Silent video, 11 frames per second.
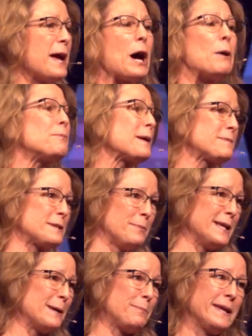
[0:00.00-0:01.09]
Help them to
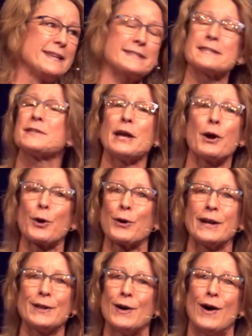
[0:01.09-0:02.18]
be at peace as they
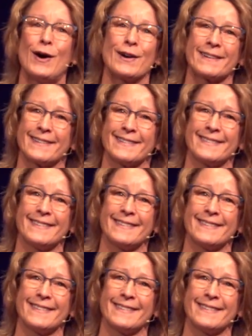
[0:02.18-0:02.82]
hurry along.